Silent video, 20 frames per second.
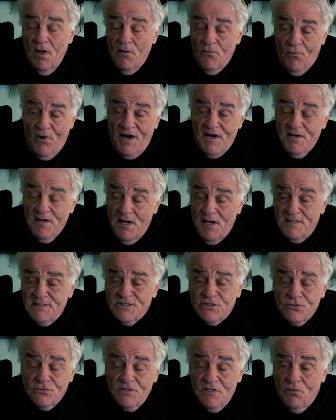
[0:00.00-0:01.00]
right
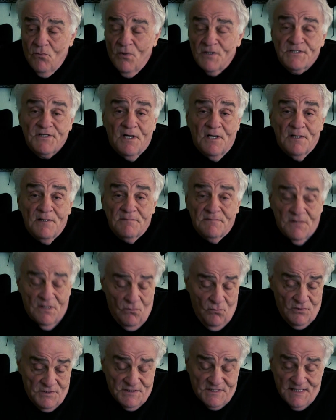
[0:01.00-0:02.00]
next to it was a
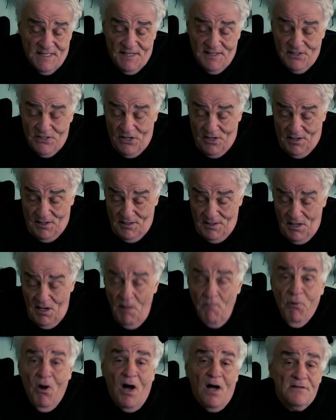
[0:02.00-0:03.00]

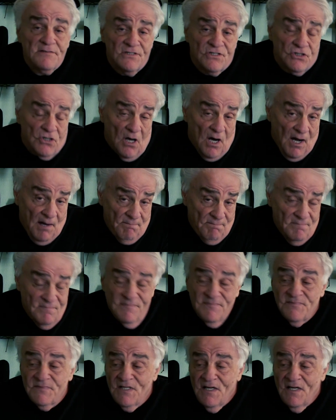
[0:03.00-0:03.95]
pawn shop,